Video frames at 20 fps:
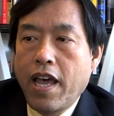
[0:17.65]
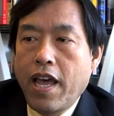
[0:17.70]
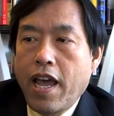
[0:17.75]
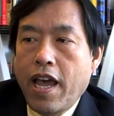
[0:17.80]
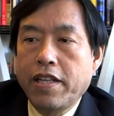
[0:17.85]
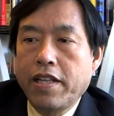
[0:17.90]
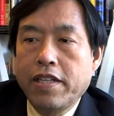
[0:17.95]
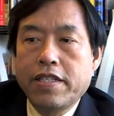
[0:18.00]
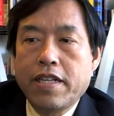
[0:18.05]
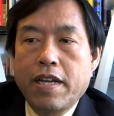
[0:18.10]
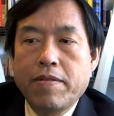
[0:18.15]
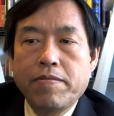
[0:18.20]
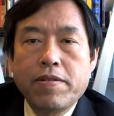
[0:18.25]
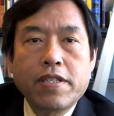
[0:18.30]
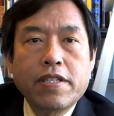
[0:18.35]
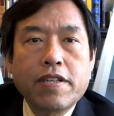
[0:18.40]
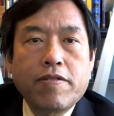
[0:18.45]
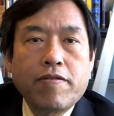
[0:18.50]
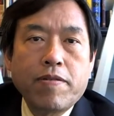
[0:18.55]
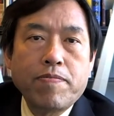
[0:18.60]
and the
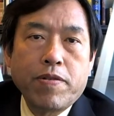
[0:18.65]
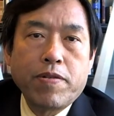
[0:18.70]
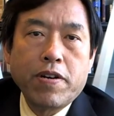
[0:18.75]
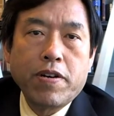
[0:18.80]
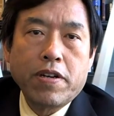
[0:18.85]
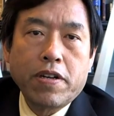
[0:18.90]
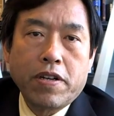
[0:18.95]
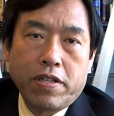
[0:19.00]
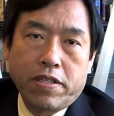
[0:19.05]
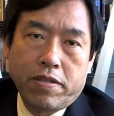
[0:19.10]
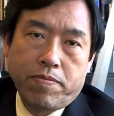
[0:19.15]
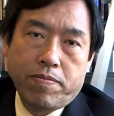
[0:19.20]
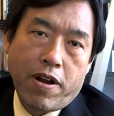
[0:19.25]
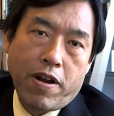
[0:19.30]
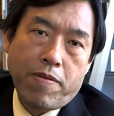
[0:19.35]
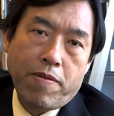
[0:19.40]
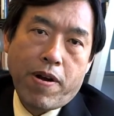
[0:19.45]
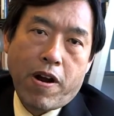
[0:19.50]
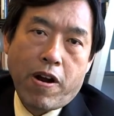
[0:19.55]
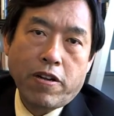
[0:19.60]
subject of the book
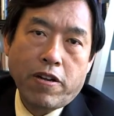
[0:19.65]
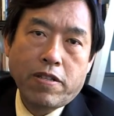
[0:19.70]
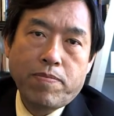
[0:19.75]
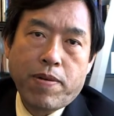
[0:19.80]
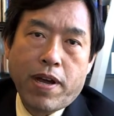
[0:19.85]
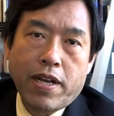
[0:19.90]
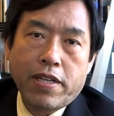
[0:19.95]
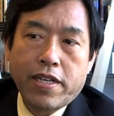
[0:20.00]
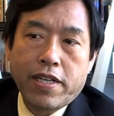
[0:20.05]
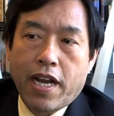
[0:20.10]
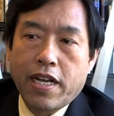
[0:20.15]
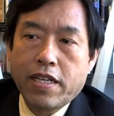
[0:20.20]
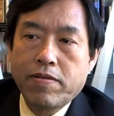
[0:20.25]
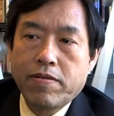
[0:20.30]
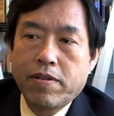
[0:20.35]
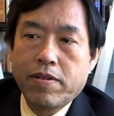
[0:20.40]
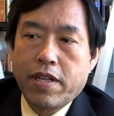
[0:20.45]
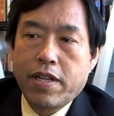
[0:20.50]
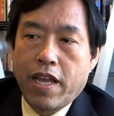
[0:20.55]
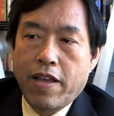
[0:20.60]
Spare Parts by
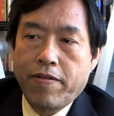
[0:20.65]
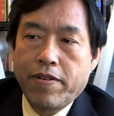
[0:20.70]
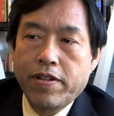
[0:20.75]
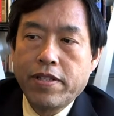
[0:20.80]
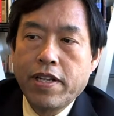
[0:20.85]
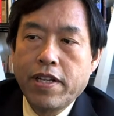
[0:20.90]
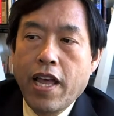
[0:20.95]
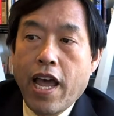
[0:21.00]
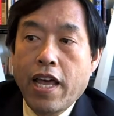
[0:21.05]
Joshua Davis